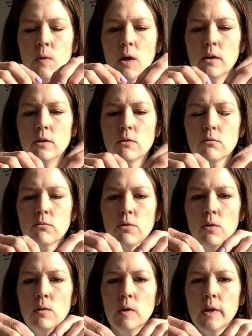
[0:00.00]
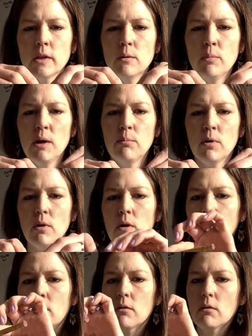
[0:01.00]
And you're rolling the paper
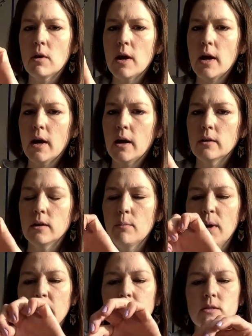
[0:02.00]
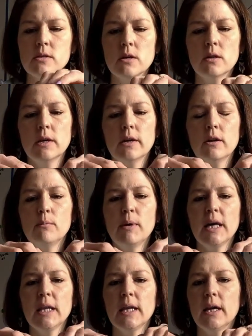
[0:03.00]
around the pencil little
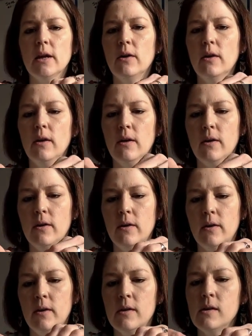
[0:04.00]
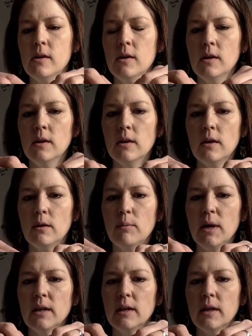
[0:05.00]
by little. Little
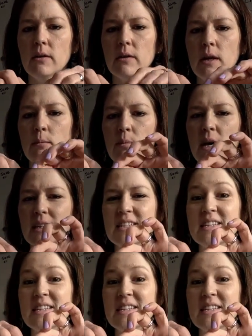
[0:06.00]
by little, keep it as